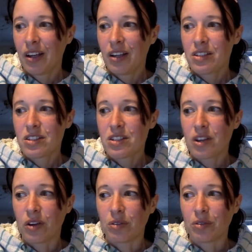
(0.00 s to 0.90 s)

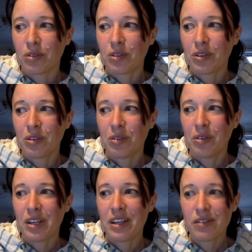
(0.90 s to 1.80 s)
So
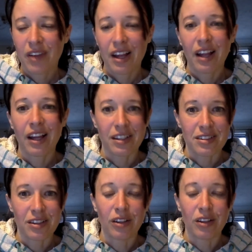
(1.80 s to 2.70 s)
we've had
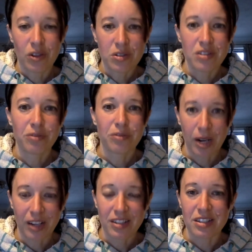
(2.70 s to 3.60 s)
a lot of
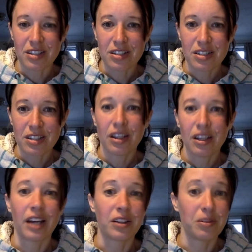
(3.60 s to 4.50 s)
practice
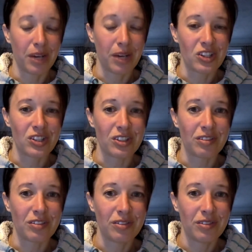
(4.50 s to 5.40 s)
at compassion
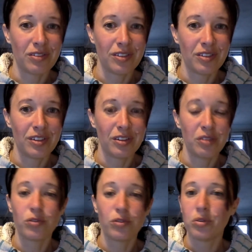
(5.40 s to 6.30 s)

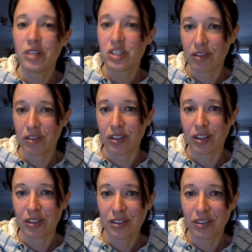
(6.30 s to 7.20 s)
for each other
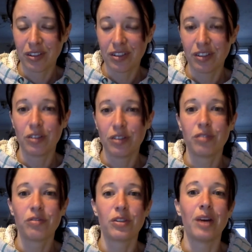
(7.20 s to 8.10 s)

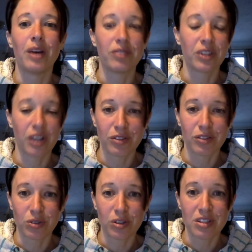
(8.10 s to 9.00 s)
throughout the COVID
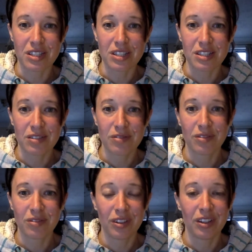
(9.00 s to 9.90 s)
crisis.
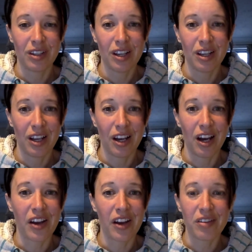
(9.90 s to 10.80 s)

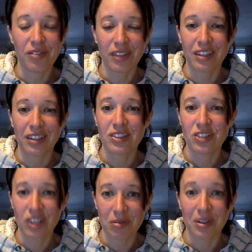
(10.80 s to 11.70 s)
And I think
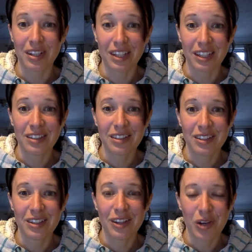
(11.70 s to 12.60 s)
generally
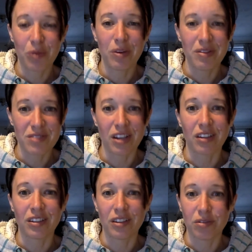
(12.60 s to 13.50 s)
we've
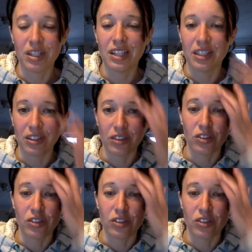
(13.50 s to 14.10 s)
done a really good